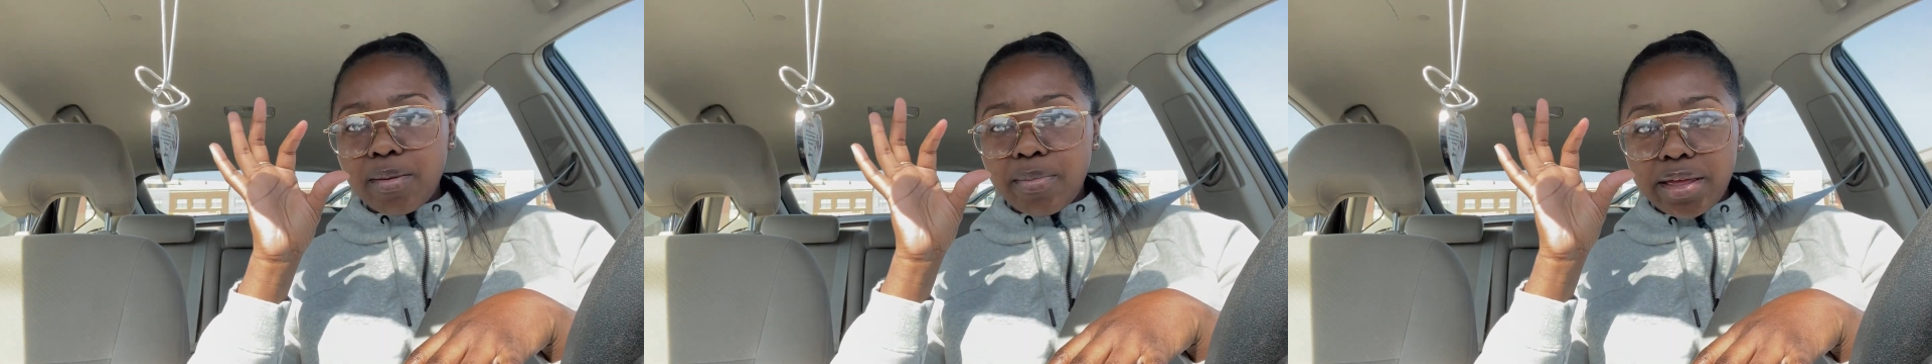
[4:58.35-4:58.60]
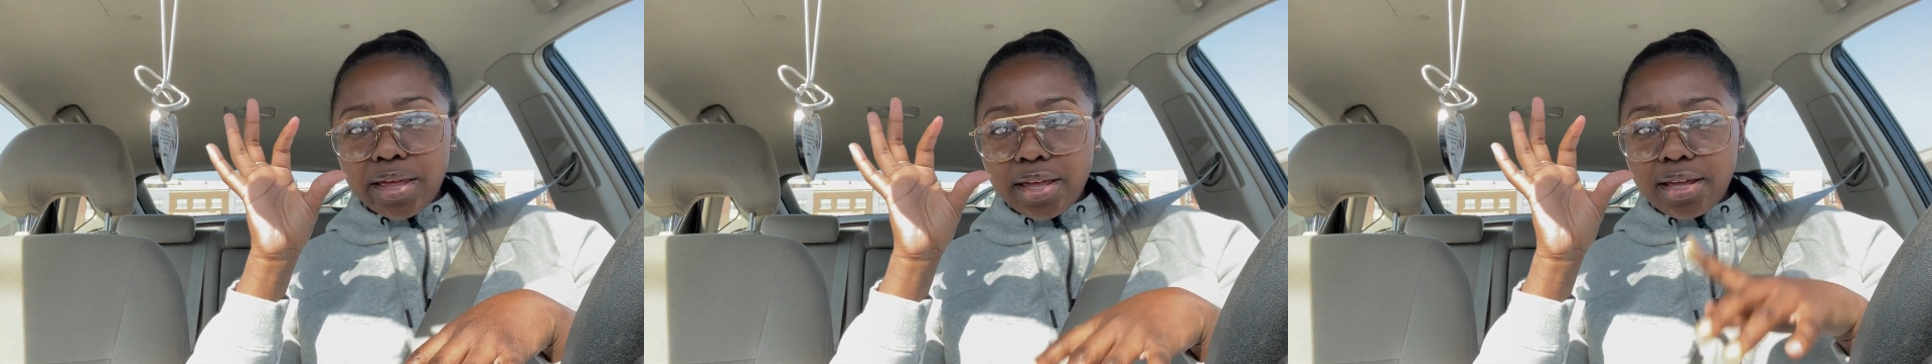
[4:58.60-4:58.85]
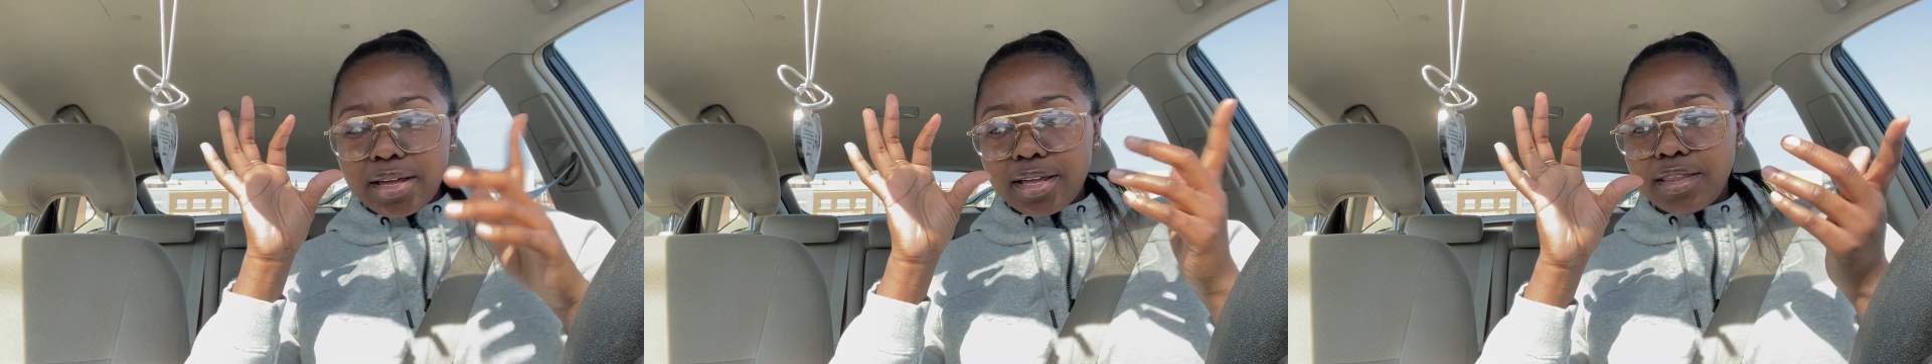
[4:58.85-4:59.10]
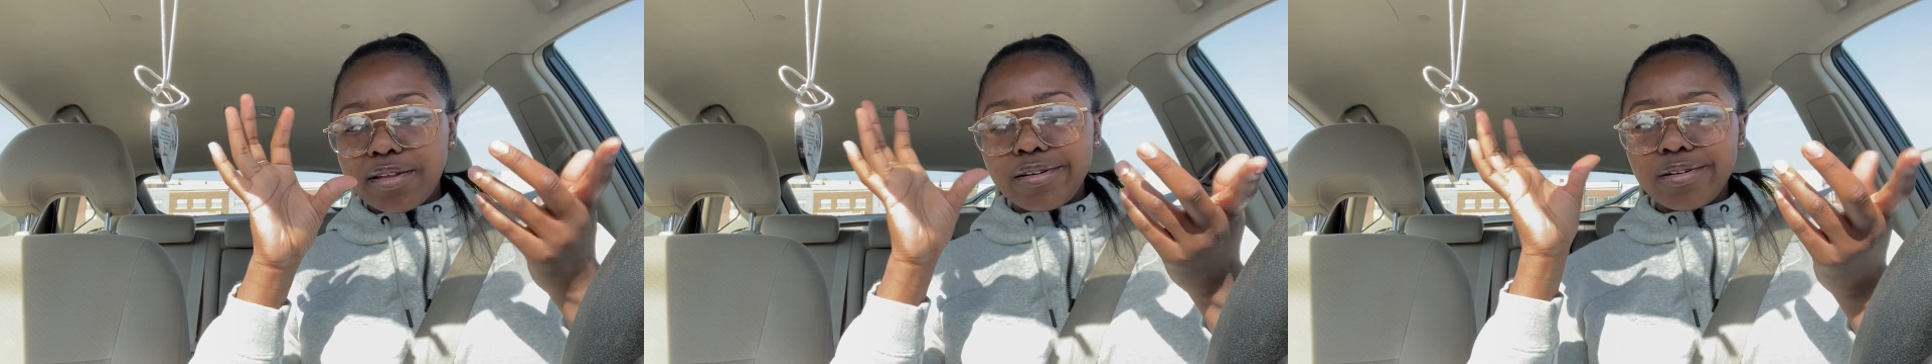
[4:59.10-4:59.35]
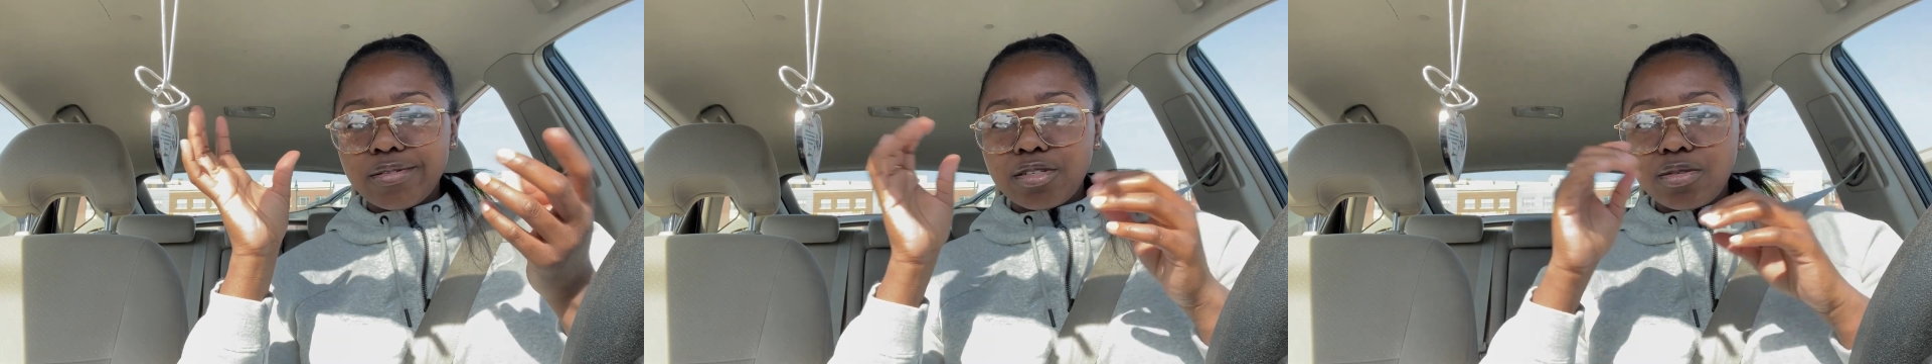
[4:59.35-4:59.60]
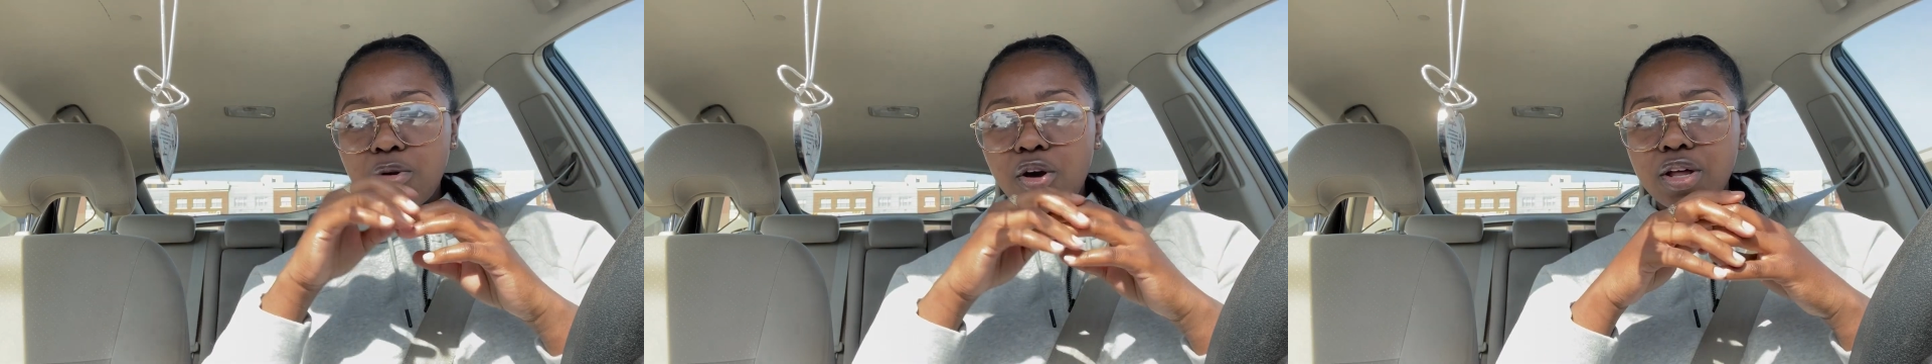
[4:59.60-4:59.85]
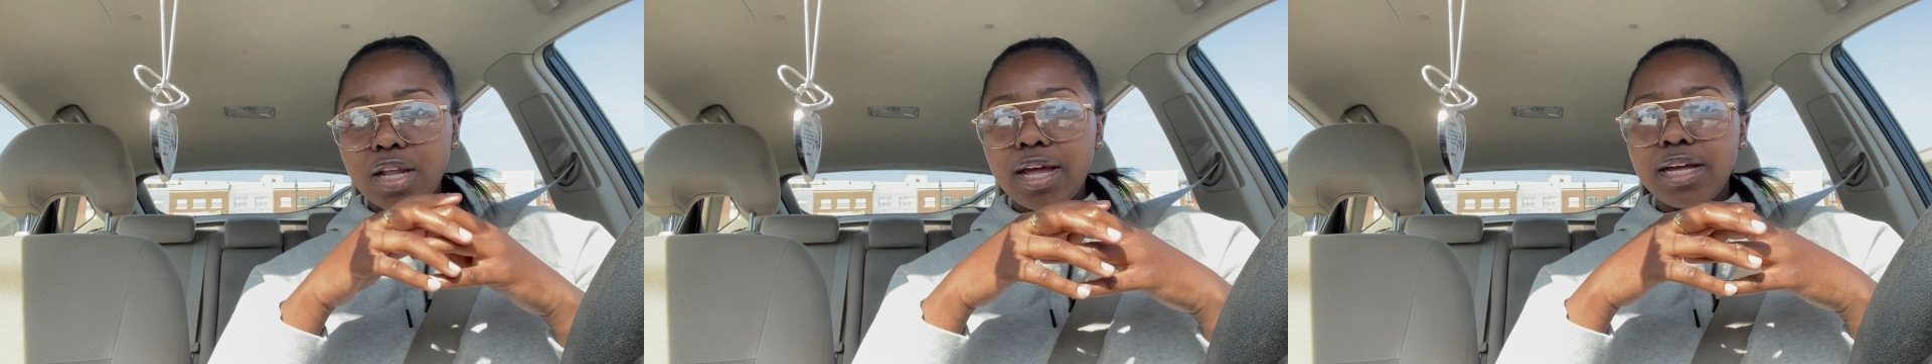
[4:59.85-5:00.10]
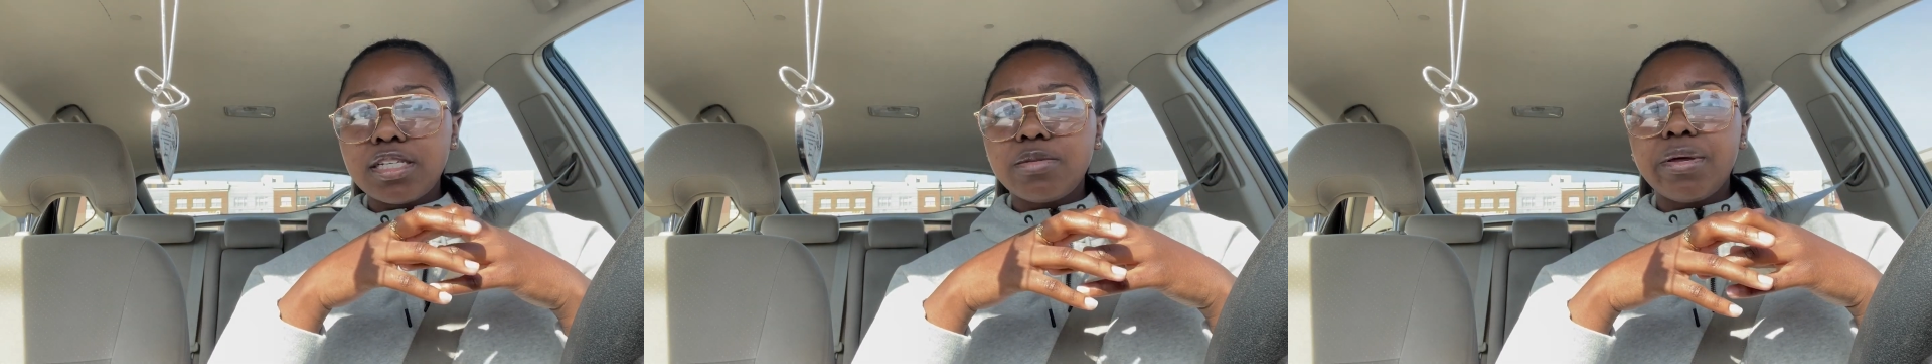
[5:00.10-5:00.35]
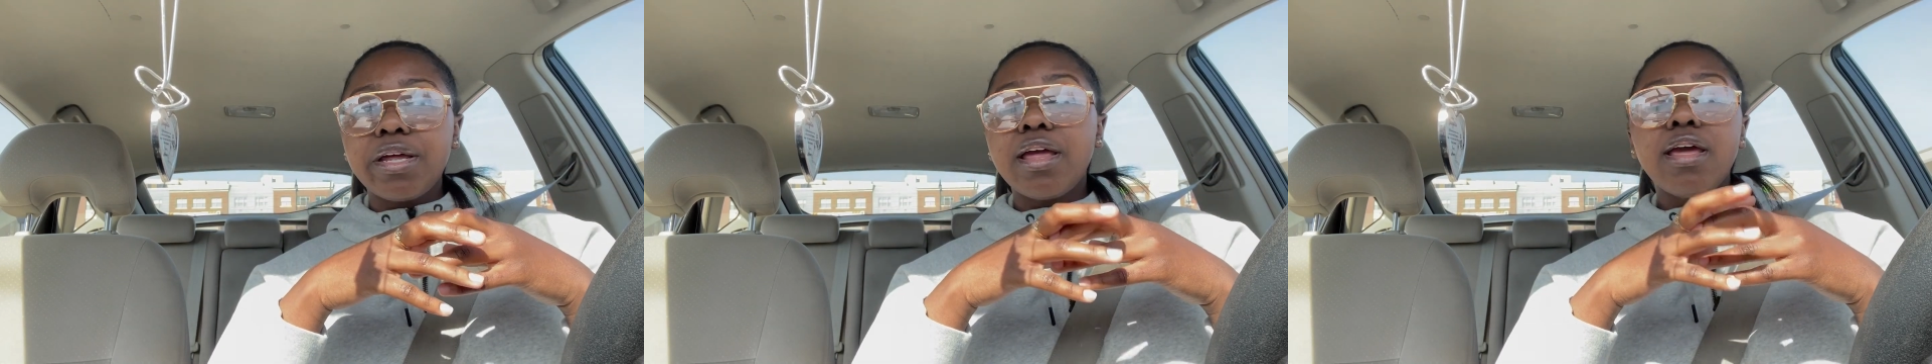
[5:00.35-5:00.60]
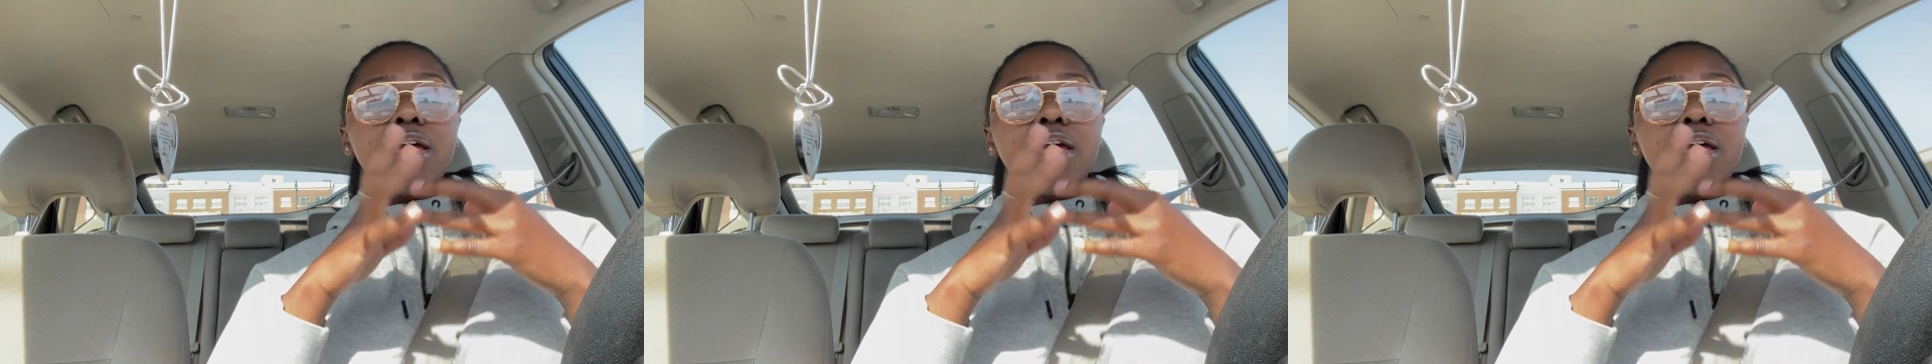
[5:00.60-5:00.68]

big and they're small glass, but